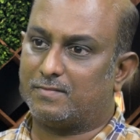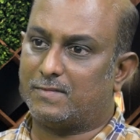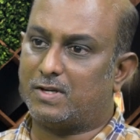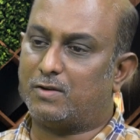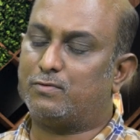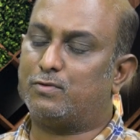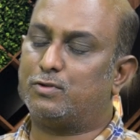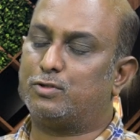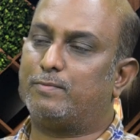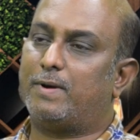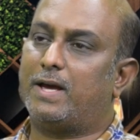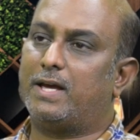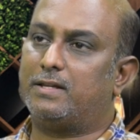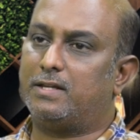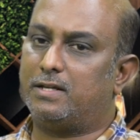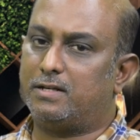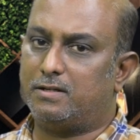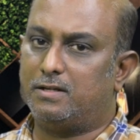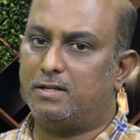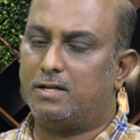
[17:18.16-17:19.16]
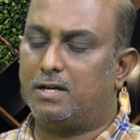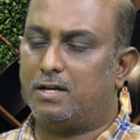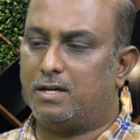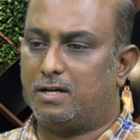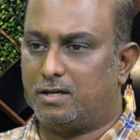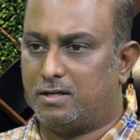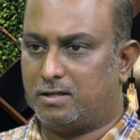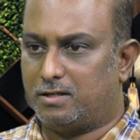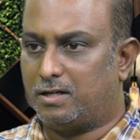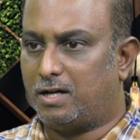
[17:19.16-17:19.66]
Of course, by then,
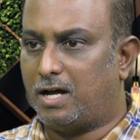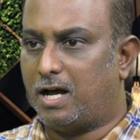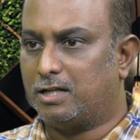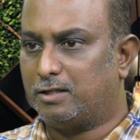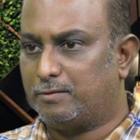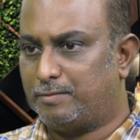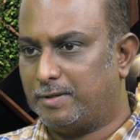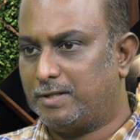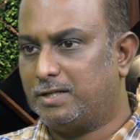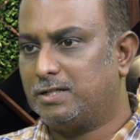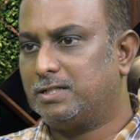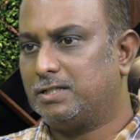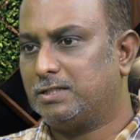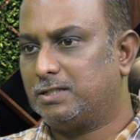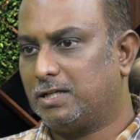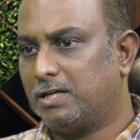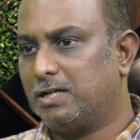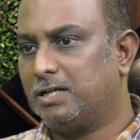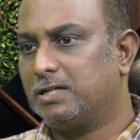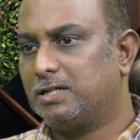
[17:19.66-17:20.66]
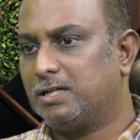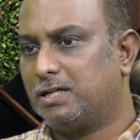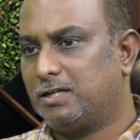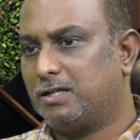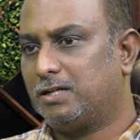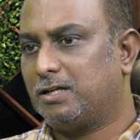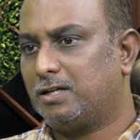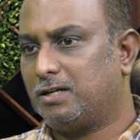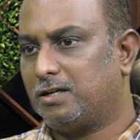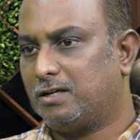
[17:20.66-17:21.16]
Andhra Pradesh and
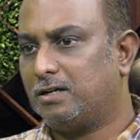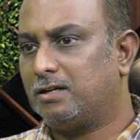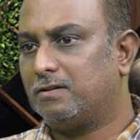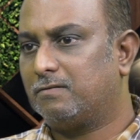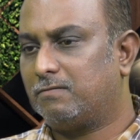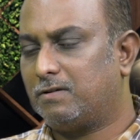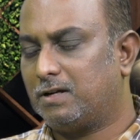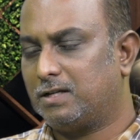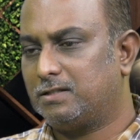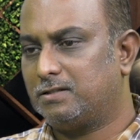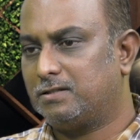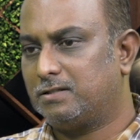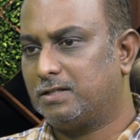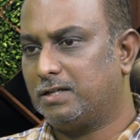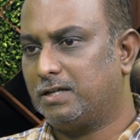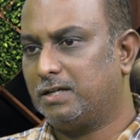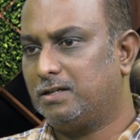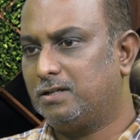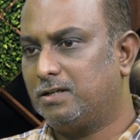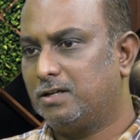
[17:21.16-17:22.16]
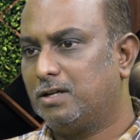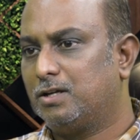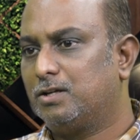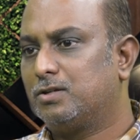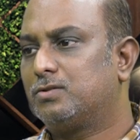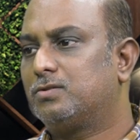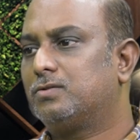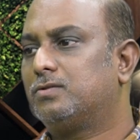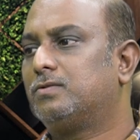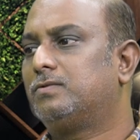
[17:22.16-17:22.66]
Telangana are one state.
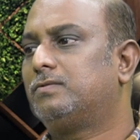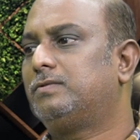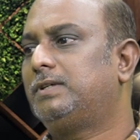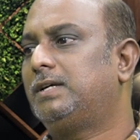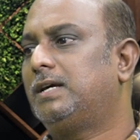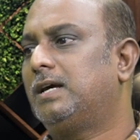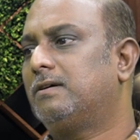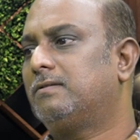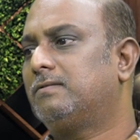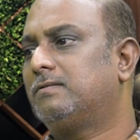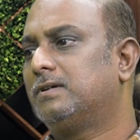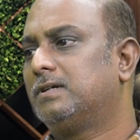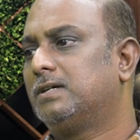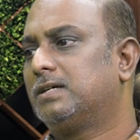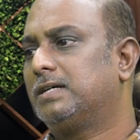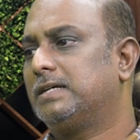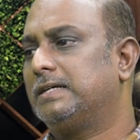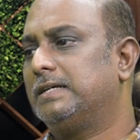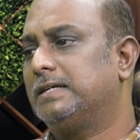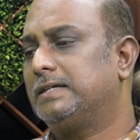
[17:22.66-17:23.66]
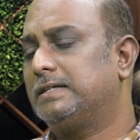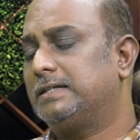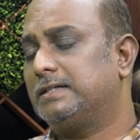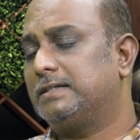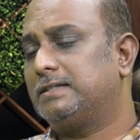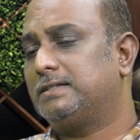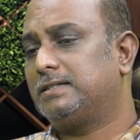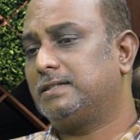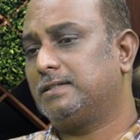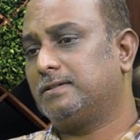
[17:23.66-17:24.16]
So, we have
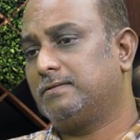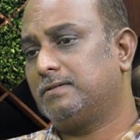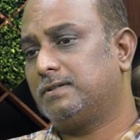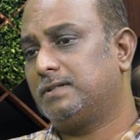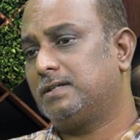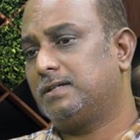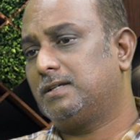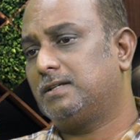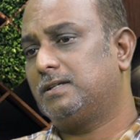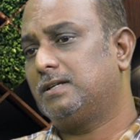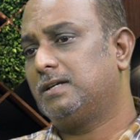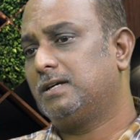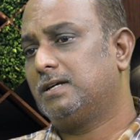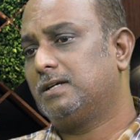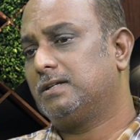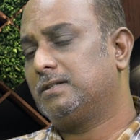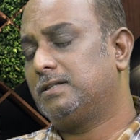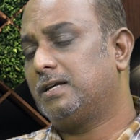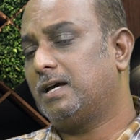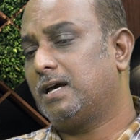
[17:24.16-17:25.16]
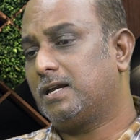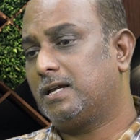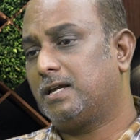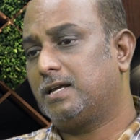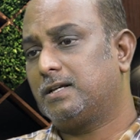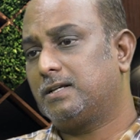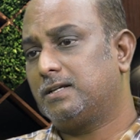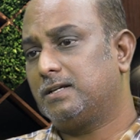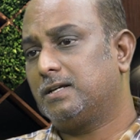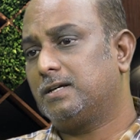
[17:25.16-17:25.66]
conducted several
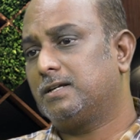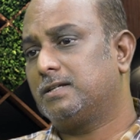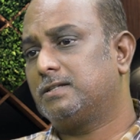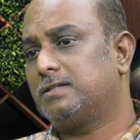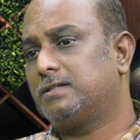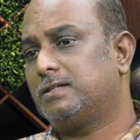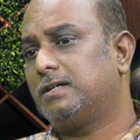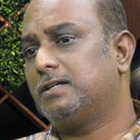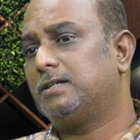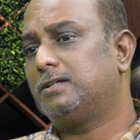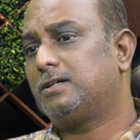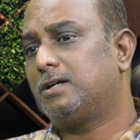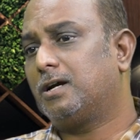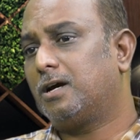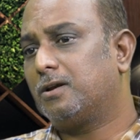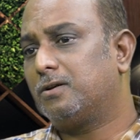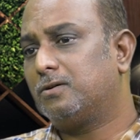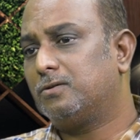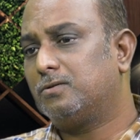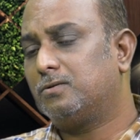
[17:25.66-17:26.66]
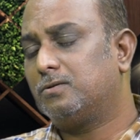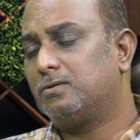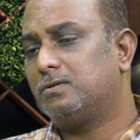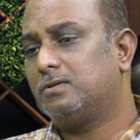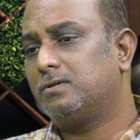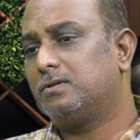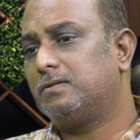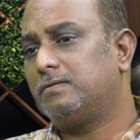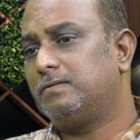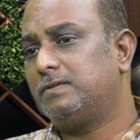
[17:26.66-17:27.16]
Dhyana Yajnas in
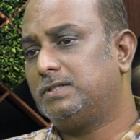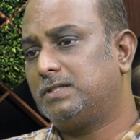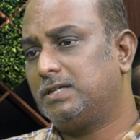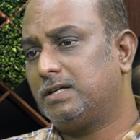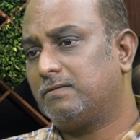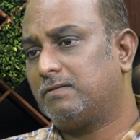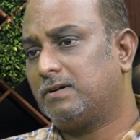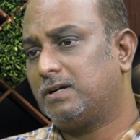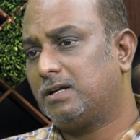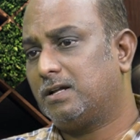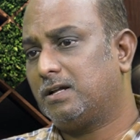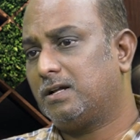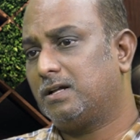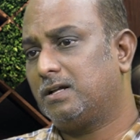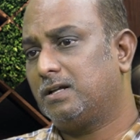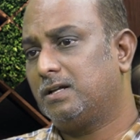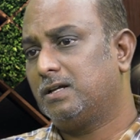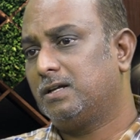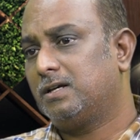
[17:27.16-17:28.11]
Karnool, Vijayawada,